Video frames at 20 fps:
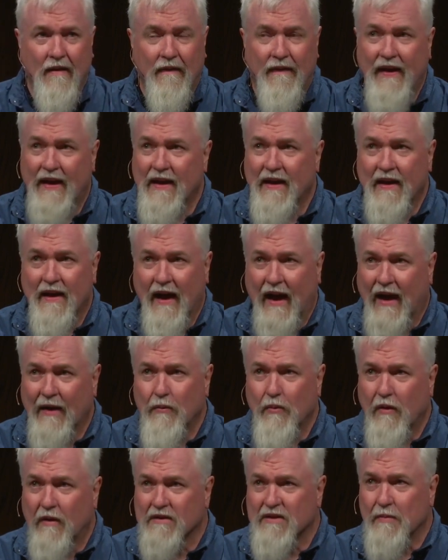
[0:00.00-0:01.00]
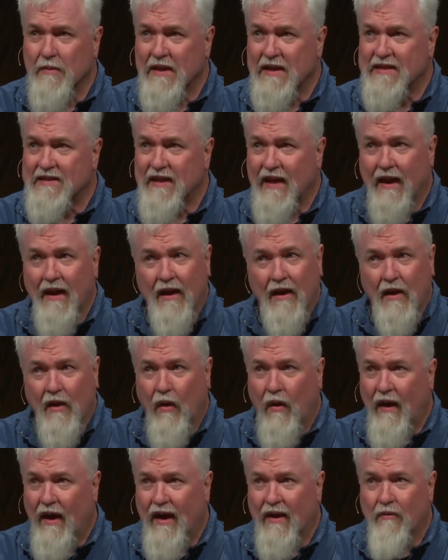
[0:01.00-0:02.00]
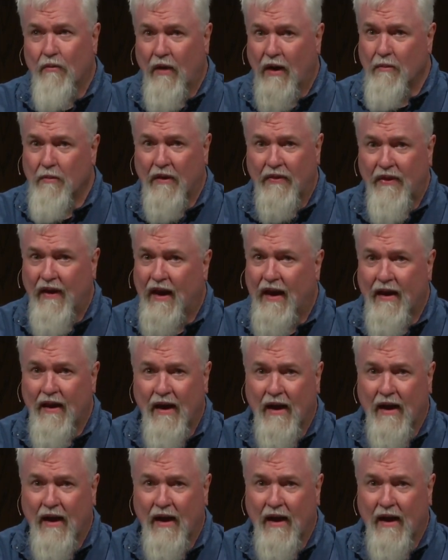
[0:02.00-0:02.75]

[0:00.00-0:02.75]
then God will ultimately say, go ahead, run with that.